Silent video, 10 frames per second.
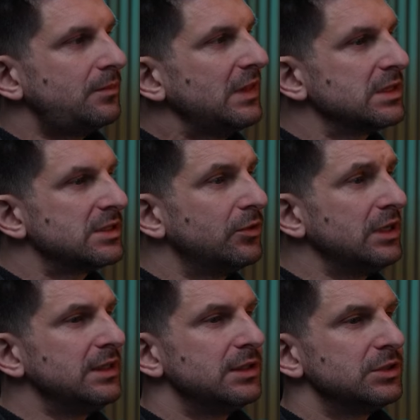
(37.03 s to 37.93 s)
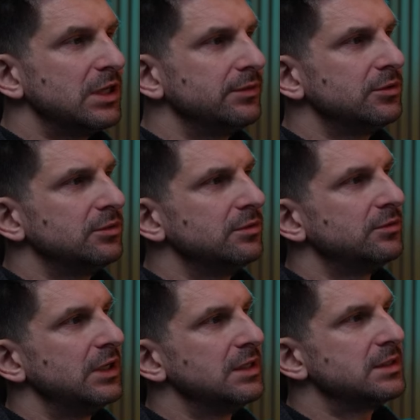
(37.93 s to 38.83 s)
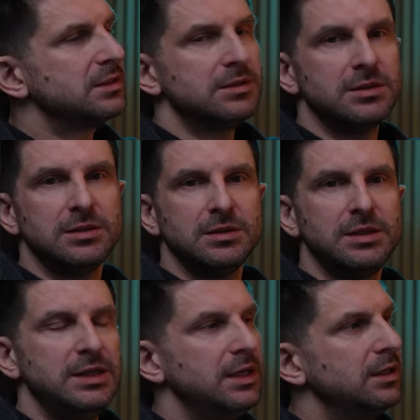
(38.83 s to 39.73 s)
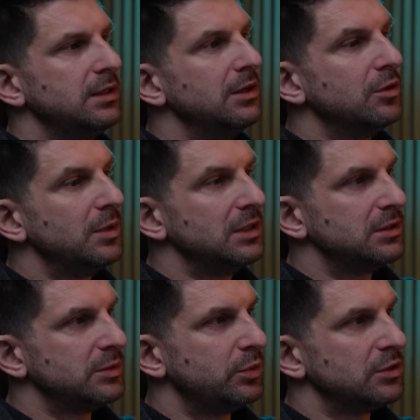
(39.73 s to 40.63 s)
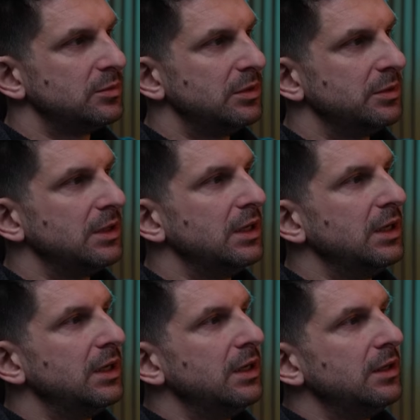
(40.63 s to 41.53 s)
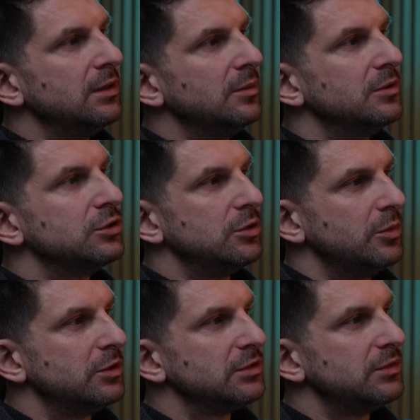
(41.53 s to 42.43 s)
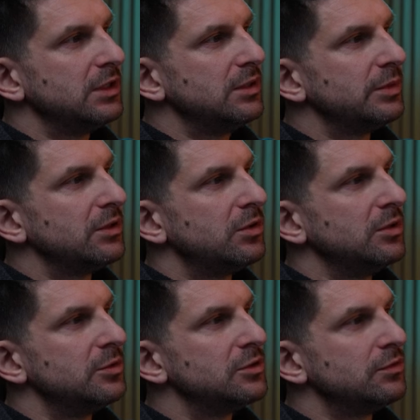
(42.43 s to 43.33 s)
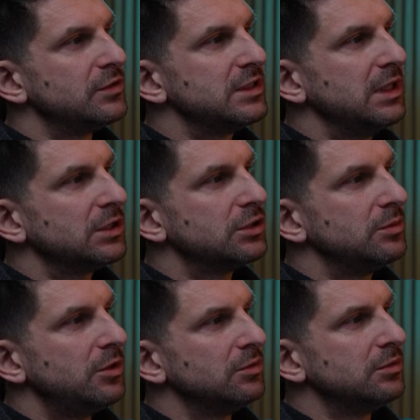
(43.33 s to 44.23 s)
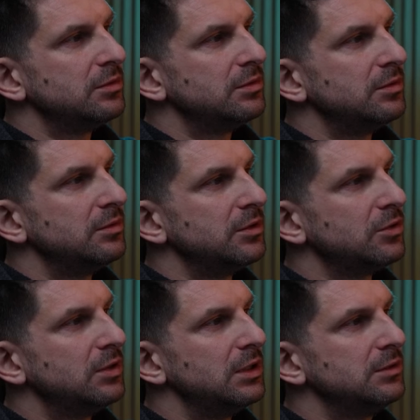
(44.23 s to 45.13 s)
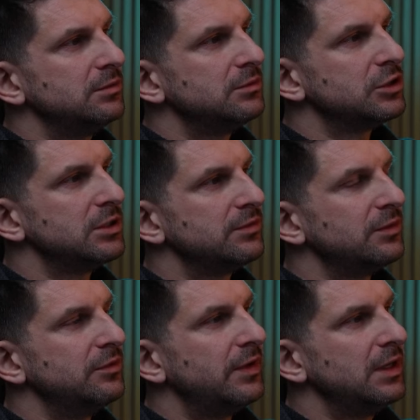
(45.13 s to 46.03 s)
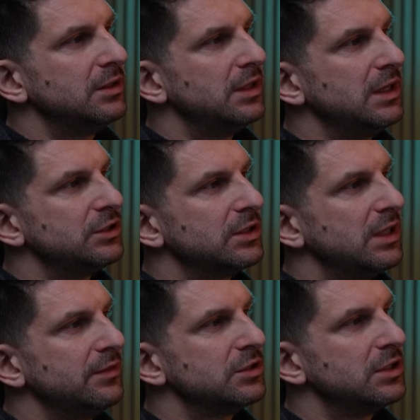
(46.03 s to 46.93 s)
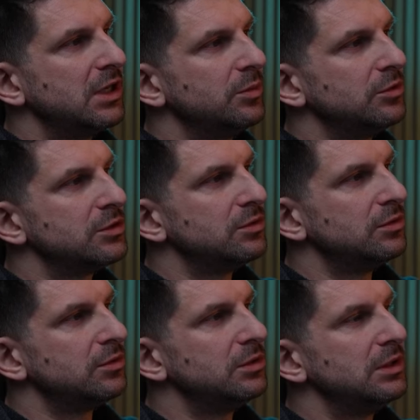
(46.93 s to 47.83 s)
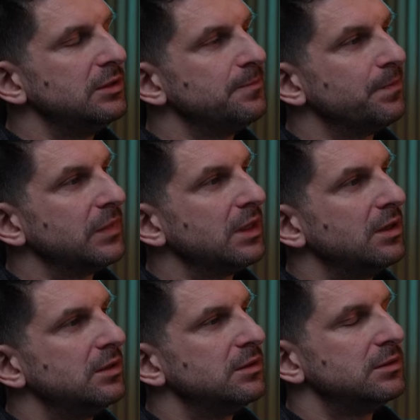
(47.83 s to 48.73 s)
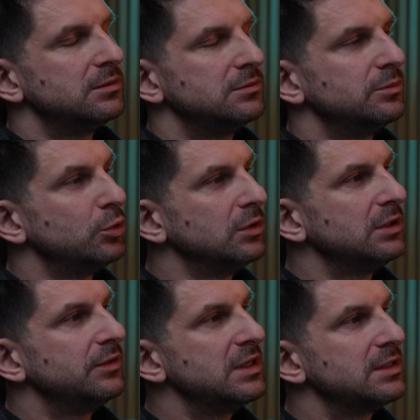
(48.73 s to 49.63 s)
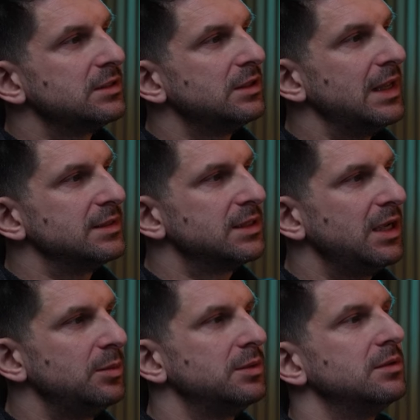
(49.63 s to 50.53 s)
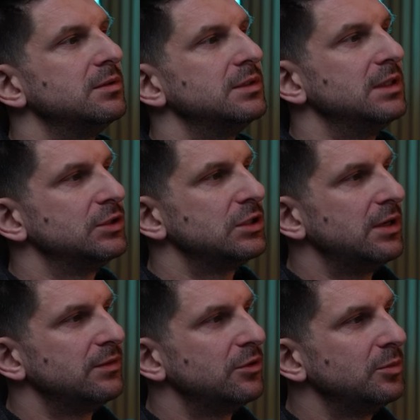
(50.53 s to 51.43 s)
We have several ways to create a landscape. To create it, we go here to selection mode, the second, 1, shift 2, hotkey, or here the second. Item is landscape, we select it.